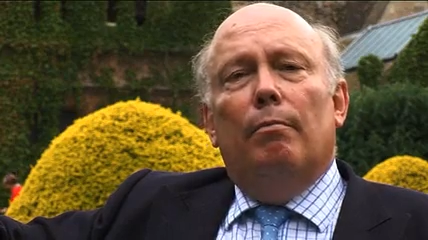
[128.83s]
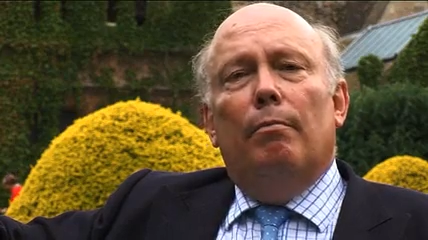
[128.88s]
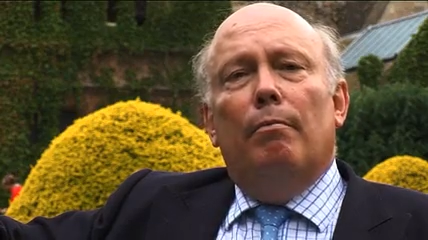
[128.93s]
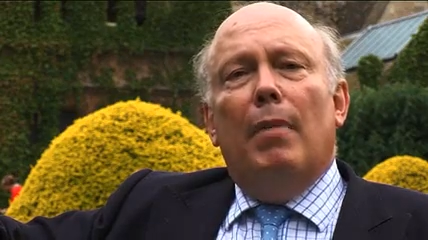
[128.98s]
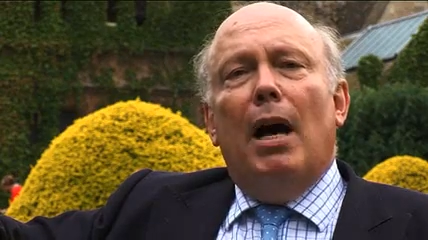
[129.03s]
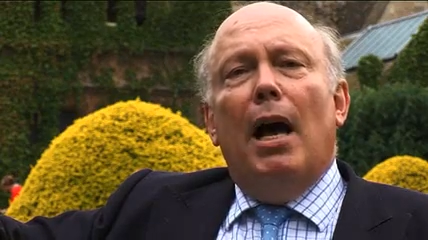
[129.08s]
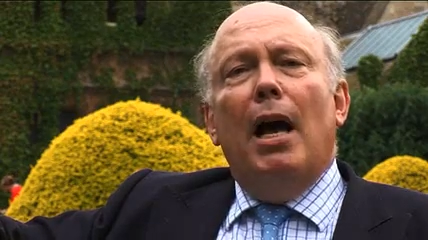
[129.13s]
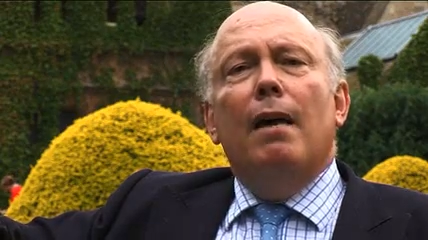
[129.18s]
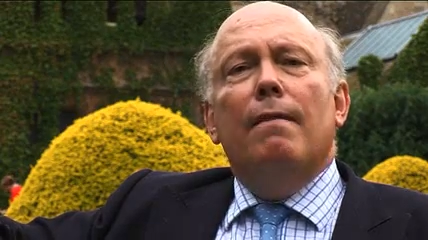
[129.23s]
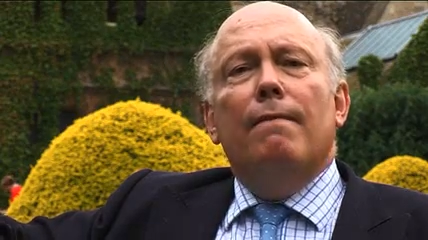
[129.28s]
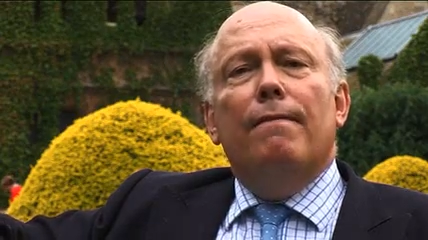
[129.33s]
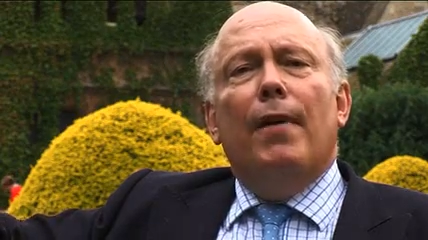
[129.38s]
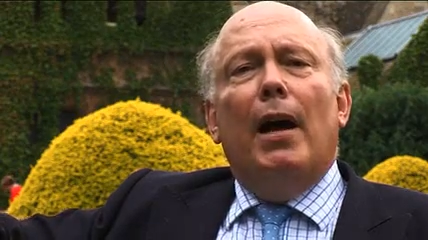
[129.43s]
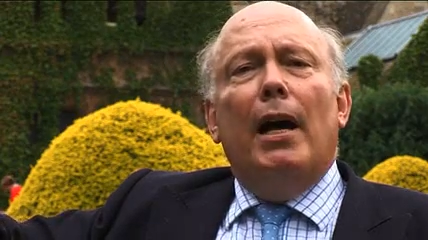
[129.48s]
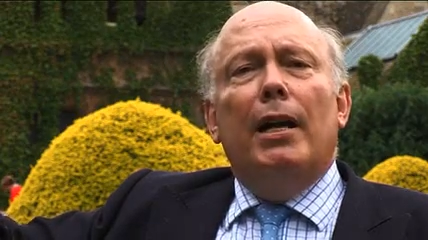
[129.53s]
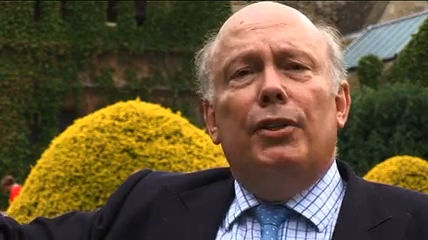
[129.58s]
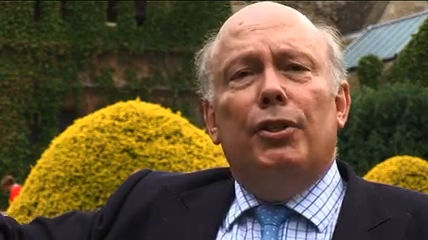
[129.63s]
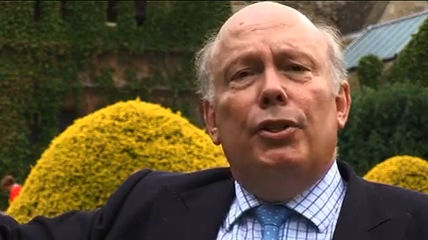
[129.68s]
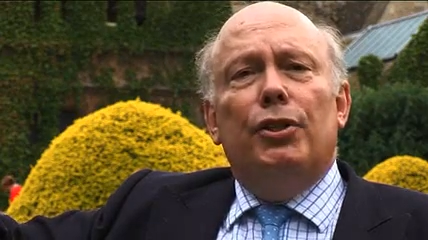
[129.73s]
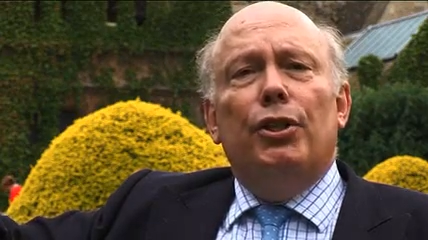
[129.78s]
my
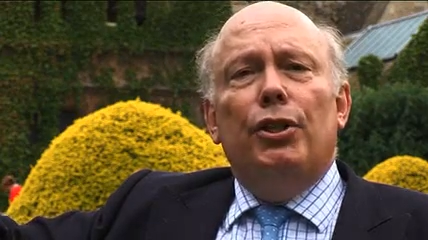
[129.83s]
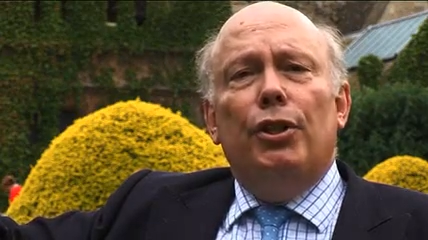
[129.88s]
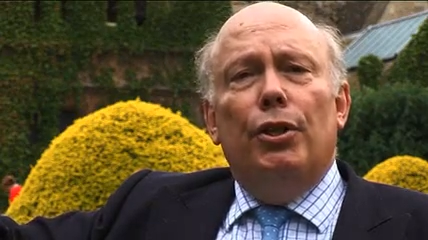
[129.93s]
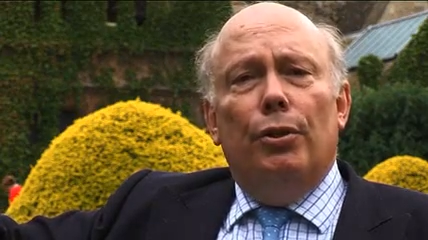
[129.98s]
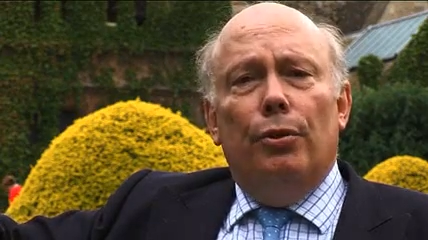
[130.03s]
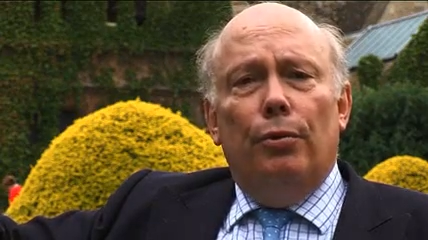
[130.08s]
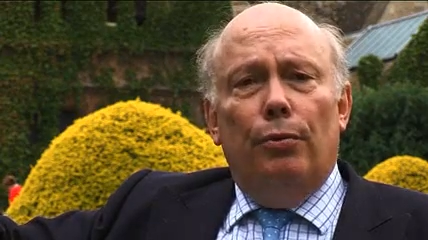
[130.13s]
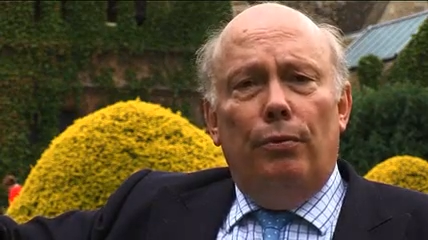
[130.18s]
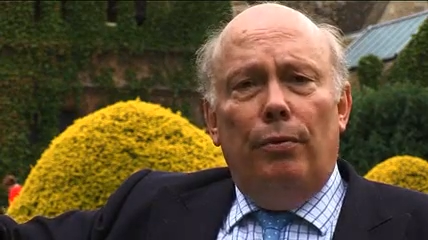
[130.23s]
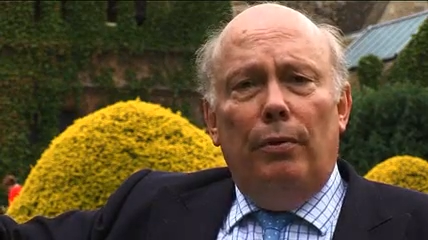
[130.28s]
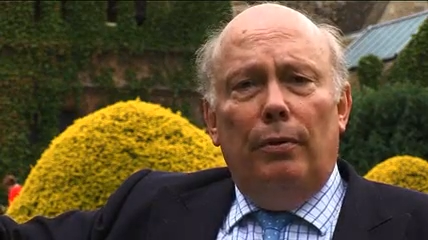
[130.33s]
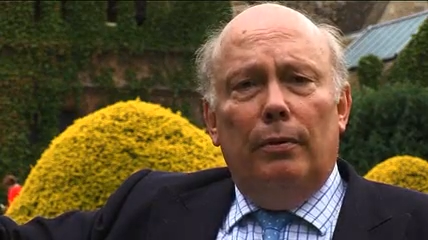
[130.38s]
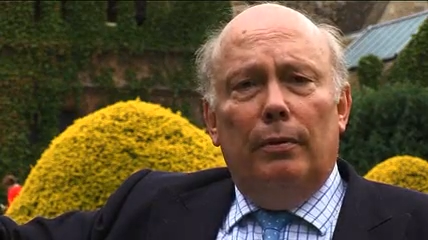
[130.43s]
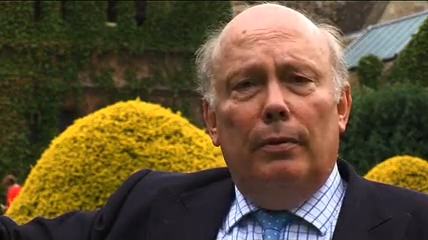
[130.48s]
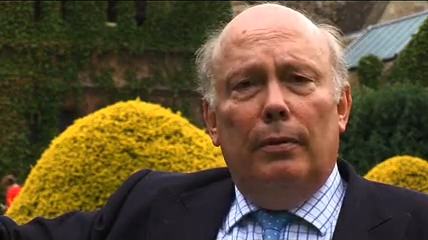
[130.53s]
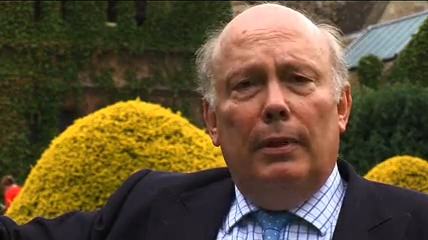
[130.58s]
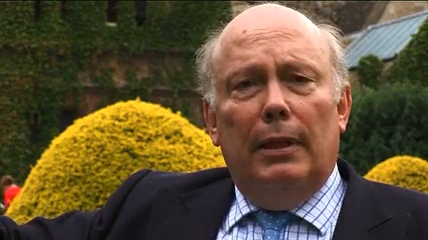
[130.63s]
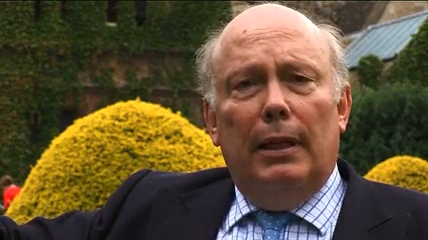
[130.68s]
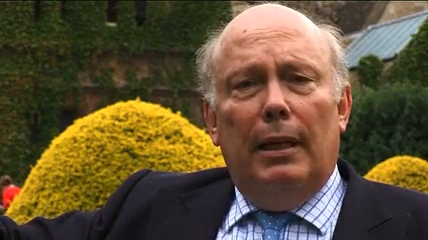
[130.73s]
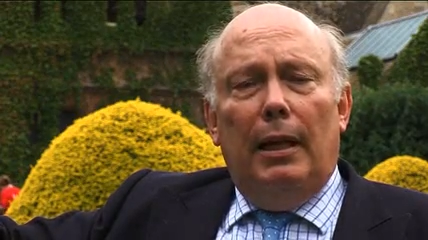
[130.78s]
advice to you
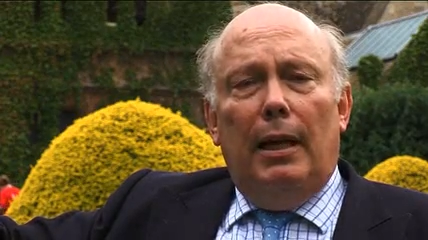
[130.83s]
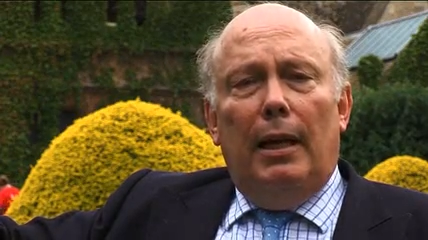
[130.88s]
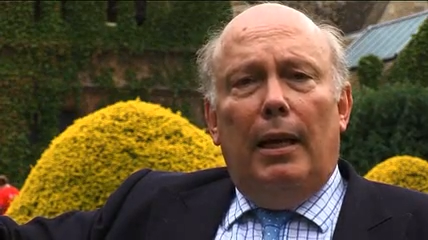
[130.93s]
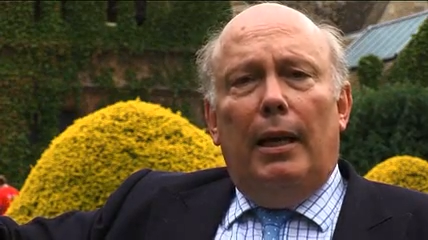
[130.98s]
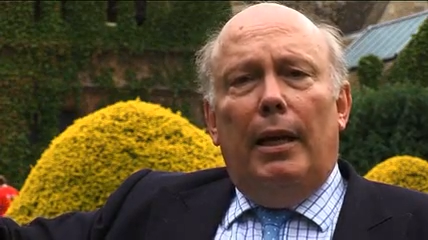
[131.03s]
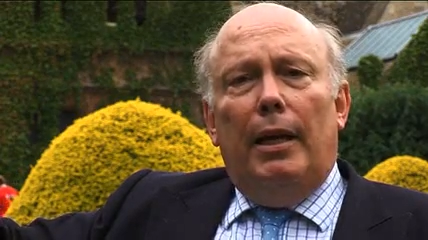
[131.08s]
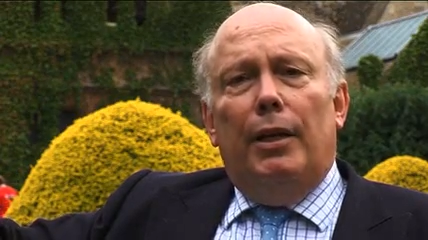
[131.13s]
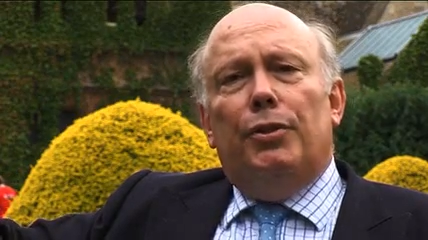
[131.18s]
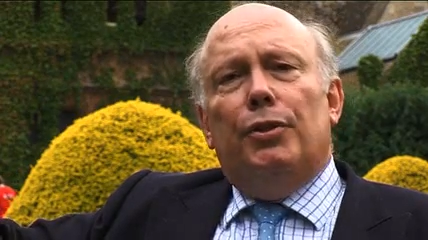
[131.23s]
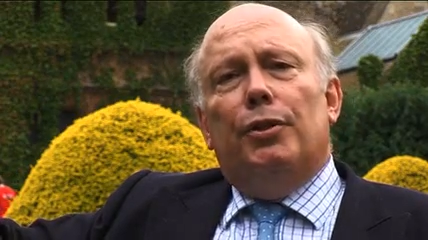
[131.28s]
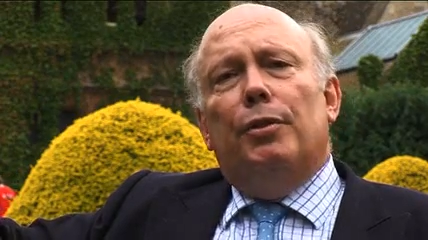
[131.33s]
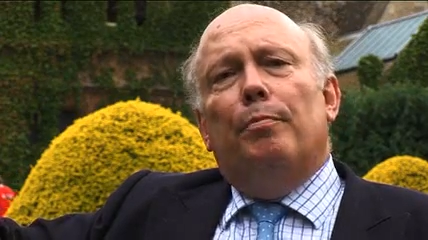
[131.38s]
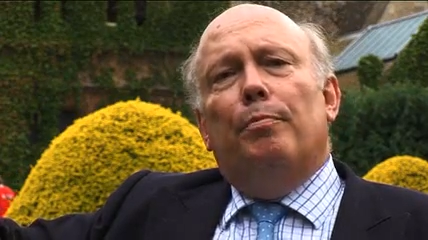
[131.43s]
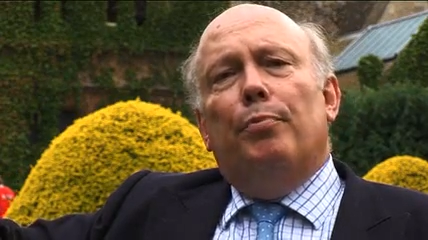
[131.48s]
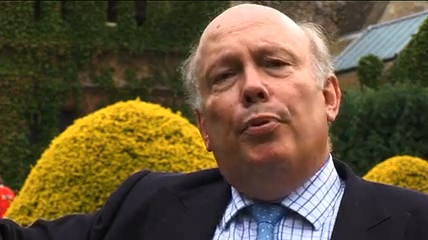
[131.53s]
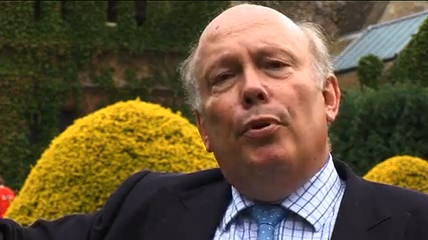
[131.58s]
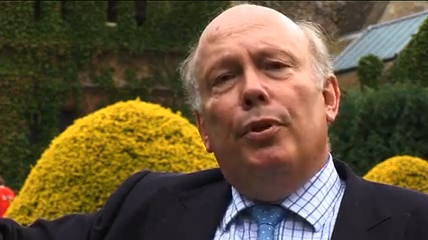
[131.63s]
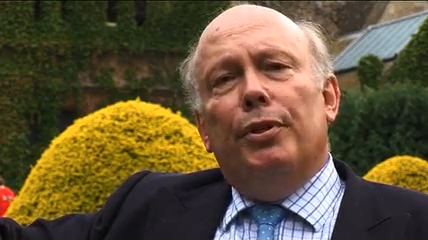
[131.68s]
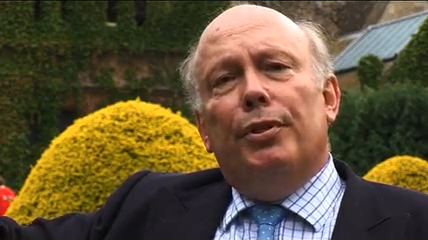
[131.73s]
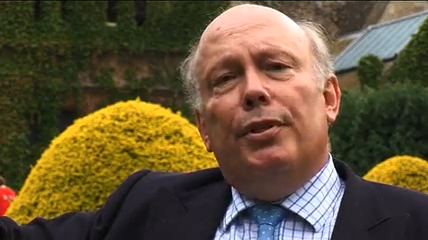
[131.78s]
is to
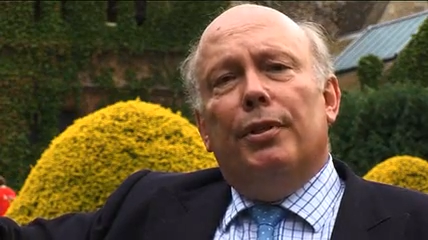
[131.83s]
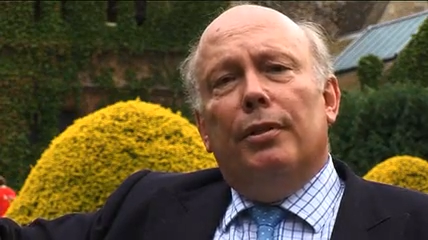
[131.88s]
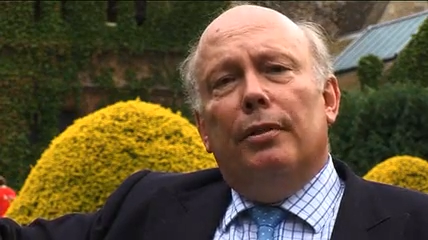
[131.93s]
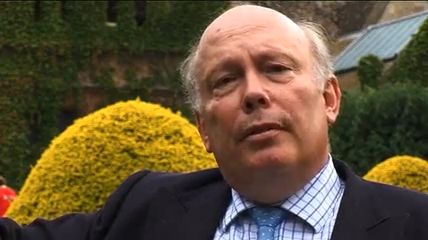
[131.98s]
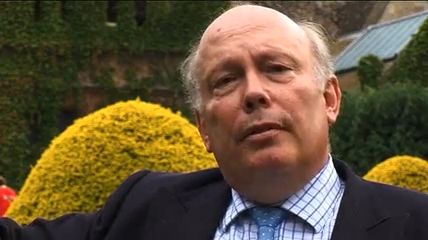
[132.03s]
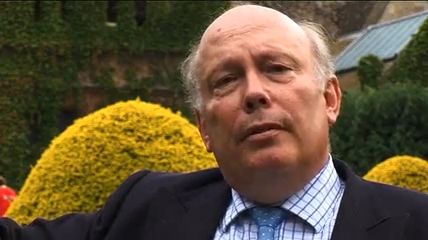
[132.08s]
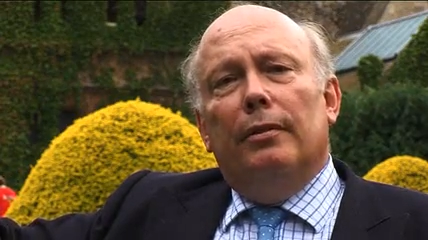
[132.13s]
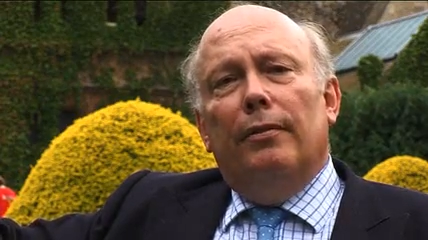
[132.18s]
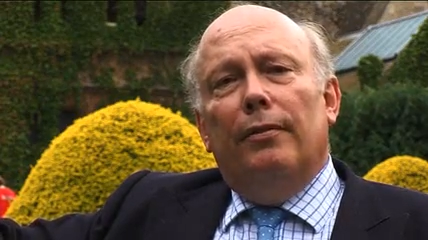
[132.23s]
put